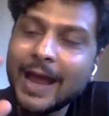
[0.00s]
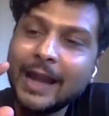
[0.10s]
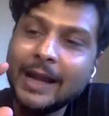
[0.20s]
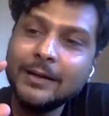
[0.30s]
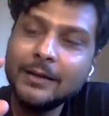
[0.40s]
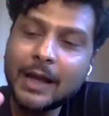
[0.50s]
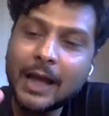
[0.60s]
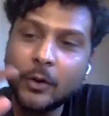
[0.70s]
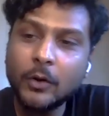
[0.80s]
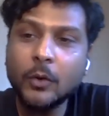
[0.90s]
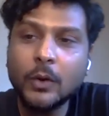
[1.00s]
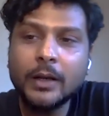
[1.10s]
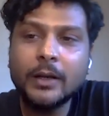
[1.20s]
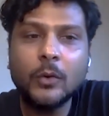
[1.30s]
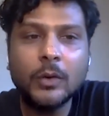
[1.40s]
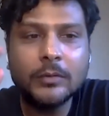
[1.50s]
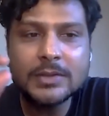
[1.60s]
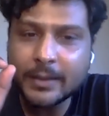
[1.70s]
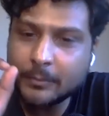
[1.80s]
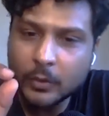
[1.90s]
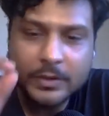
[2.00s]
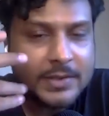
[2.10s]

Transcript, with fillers: and I called Rohan and Rohan was like, bro,